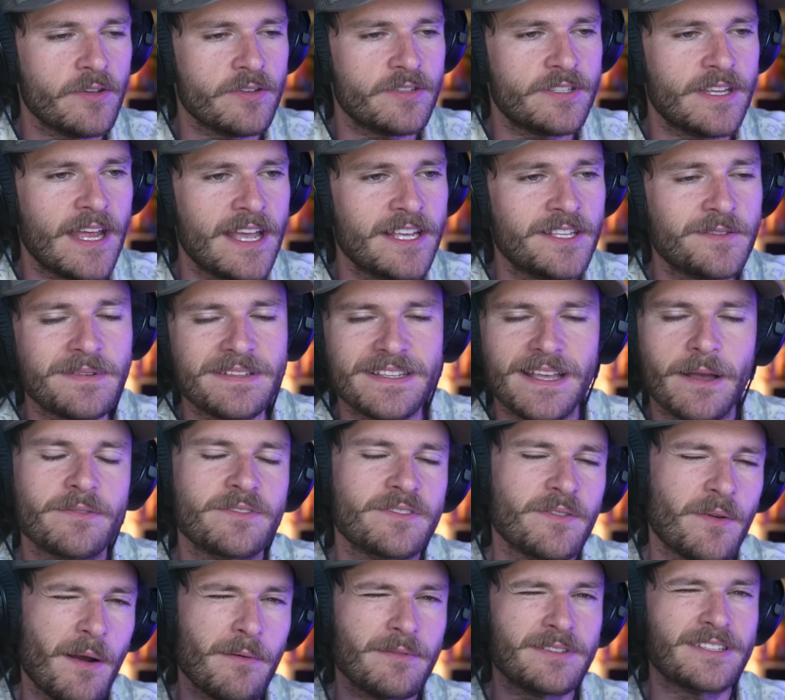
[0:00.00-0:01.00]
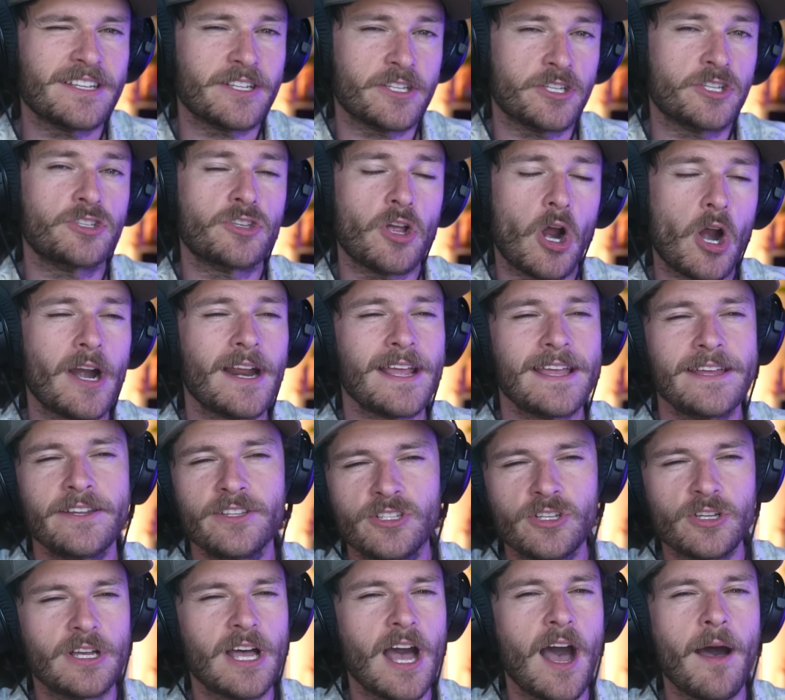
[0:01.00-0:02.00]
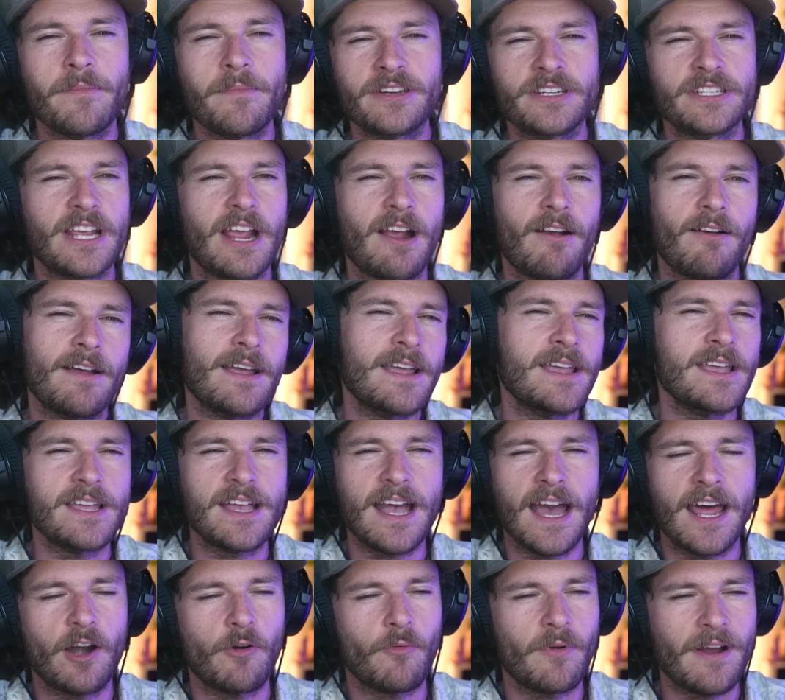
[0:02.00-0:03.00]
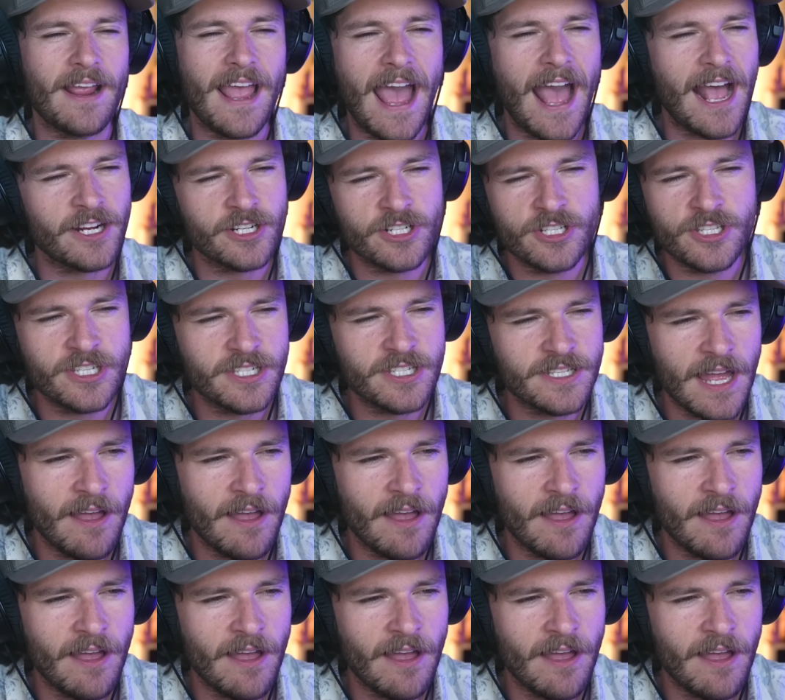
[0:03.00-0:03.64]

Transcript: in those days, because that was when I was like starting into commentary kind of reaction